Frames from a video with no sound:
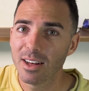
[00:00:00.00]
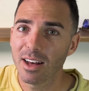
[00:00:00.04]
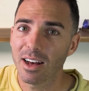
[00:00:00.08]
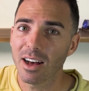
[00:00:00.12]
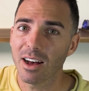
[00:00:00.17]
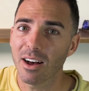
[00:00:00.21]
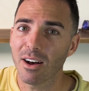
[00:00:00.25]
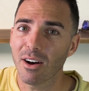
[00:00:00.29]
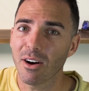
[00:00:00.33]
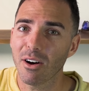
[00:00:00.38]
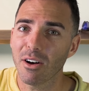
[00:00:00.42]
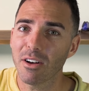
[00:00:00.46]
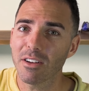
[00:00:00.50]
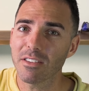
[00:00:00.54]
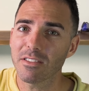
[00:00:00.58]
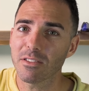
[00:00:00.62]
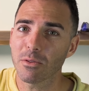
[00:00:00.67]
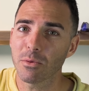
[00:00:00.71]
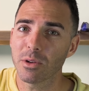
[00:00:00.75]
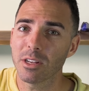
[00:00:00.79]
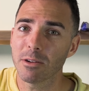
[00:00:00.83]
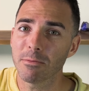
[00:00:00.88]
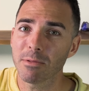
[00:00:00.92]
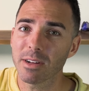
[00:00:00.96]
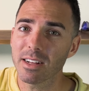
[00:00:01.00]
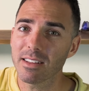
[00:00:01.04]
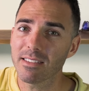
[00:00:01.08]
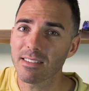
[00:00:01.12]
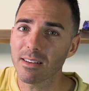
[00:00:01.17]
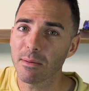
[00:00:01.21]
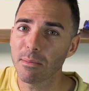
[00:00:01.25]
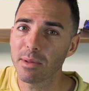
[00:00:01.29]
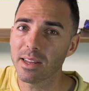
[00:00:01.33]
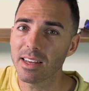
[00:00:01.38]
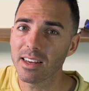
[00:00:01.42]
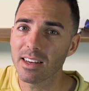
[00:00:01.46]
Uh, also, when you're bringing
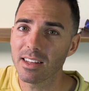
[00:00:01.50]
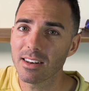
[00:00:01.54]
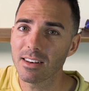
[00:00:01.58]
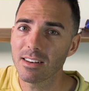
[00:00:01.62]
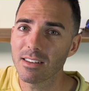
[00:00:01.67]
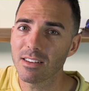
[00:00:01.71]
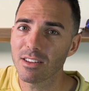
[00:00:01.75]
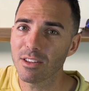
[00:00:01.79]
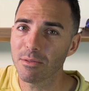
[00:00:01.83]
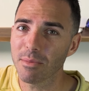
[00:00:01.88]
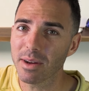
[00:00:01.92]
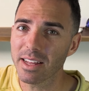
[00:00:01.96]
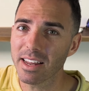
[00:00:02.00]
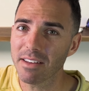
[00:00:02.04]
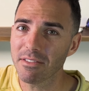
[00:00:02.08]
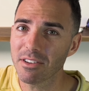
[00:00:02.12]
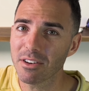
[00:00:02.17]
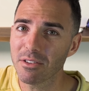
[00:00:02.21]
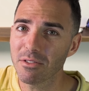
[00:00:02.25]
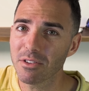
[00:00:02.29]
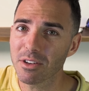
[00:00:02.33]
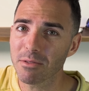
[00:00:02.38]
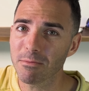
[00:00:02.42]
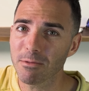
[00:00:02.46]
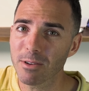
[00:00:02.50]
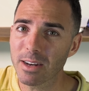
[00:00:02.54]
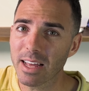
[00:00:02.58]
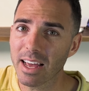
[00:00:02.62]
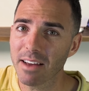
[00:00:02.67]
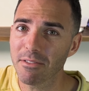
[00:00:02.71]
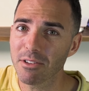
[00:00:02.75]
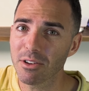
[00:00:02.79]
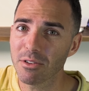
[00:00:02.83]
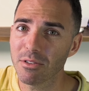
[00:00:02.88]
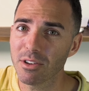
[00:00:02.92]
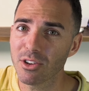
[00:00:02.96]
somebody in, you might have to do some pretty
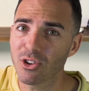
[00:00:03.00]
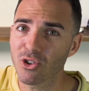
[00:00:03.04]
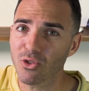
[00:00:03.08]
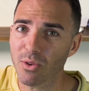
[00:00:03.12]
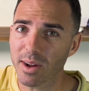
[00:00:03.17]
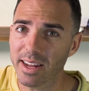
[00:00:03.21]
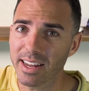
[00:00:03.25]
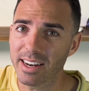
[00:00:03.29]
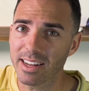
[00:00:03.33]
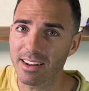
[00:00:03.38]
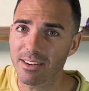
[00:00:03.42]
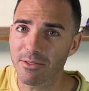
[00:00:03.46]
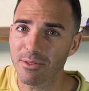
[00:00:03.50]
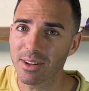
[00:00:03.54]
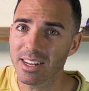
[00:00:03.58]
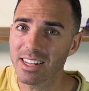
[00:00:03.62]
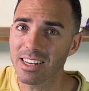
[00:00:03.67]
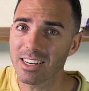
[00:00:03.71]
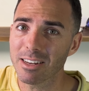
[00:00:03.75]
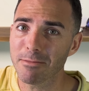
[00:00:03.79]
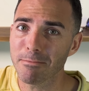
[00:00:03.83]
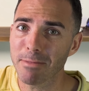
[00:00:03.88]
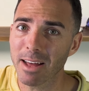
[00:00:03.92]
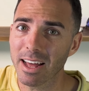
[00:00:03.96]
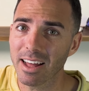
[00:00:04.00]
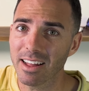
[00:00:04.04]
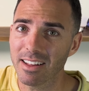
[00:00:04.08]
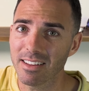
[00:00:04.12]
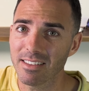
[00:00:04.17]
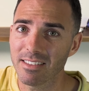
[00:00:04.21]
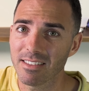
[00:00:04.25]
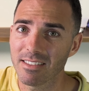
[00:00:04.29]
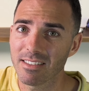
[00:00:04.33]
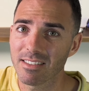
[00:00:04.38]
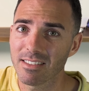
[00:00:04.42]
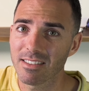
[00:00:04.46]
heavy duty training. It really
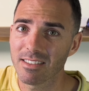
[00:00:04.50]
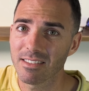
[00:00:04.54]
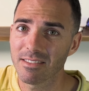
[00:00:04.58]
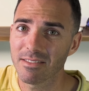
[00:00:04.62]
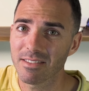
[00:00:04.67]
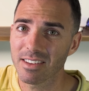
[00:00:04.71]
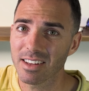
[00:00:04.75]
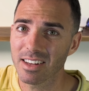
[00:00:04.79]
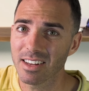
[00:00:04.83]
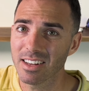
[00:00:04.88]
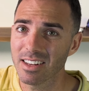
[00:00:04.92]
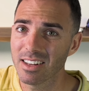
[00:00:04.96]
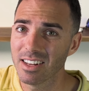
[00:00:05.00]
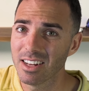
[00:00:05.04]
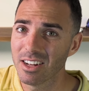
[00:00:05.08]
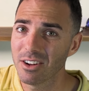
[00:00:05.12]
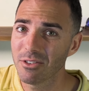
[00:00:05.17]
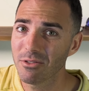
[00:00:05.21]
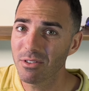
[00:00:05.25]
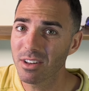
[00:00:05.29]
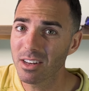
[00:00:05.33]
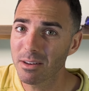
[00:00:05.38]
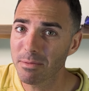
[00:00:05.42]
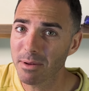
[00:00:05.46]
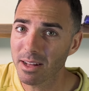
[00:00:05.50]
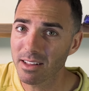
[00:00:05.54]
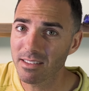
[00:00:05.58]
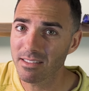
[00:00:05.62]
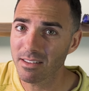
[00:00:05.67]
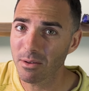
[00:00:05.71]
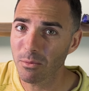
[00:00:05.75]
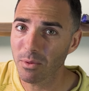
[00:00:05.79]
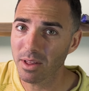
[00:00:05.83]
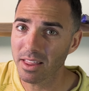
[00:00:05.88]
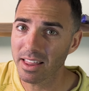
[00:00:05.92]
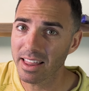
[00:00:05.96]
depends. Okay? It really depends
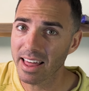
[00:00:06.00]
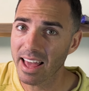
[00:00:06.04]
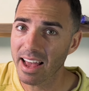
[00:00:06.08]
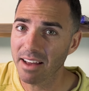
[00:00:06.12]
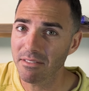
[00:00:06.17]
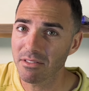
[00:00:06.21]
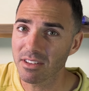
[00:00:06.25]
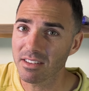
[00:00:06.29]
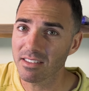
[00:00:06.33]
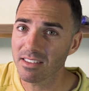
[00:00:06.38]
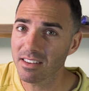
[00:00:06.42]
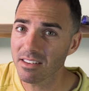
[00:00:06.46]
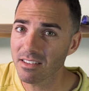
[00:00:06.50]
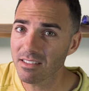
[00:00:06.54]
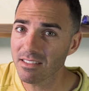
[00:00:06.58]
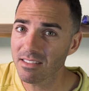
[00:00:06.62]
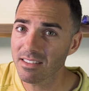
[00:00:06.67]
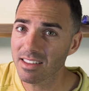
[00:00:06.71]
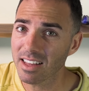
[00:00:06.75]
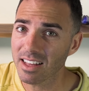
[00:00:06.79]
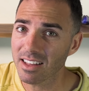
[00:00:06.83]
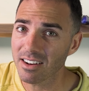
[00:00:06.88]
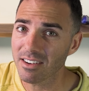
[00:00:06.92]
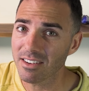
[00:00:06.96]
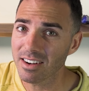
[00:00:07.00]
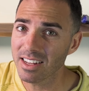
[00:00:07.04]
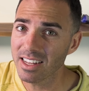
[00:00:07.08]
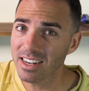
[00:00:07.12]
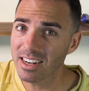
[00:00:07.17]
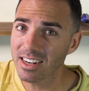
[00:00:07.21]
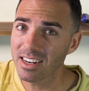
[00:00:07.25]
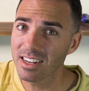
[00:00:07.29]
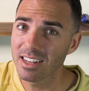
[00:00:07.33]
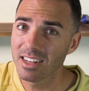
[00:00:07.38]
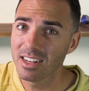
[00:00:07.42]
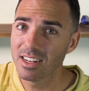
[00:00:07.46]
on whether they have the skills that are
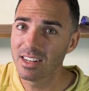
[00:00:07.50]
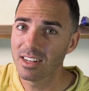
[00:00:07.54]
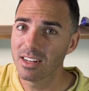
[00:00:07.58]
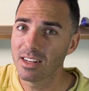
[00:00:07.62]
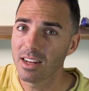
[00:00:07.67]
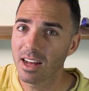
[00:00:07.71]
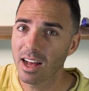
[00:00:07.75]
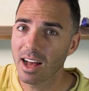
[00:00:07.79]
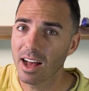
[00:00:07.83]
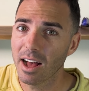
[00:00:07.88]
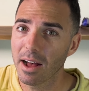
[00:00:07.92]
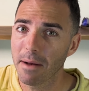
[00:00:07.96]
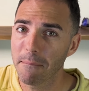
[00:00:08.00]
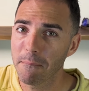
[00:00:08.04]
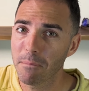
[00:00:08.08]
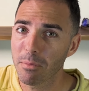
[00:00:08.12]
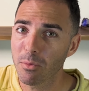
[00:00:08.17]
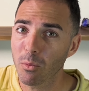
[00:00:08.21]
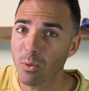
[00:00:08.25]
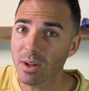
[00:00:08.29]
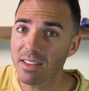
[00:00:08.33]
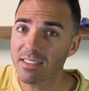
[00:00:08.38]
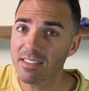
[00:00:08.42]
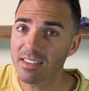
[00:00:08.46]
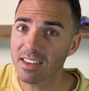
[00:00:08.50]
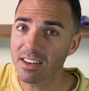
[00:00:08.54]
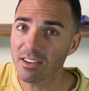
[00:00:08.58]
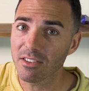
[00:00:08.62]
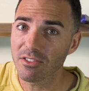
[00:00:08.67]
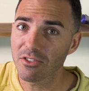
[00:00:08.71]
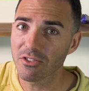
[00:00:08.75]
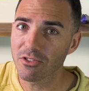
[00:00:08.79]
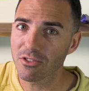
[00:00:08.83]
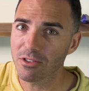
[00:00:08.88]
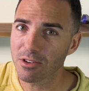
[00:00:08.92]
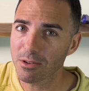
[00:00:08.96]
needed, um, what
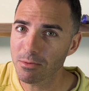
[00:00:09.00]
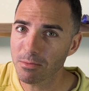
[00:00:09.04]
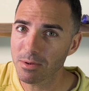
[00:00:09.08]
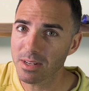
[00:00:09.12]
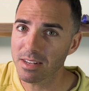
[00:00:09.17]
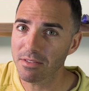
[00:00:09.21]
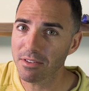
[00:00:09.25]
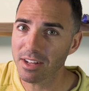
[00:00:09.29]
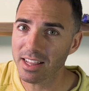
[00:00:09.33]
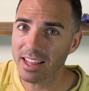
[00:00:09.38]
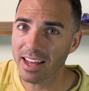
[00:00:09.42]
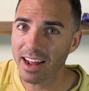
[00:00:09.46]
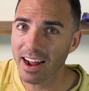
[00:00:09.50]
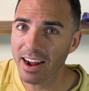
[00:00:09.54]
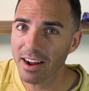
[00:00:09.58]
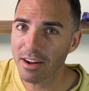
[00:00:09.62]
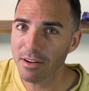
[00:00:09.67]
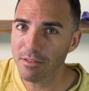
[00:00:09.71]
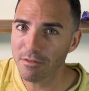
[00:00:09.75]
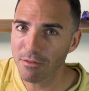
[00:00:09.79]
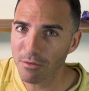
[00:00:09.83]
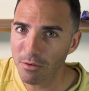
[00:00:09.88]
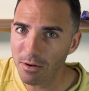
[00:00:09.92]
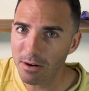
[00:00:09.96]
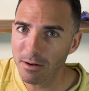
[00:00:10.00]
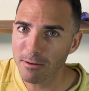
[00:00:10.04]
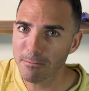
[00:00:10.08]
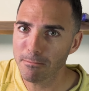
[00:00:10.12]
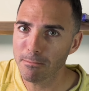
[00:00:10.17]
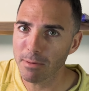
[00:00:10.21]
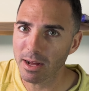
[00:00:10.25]
skills you're specifically hiring for.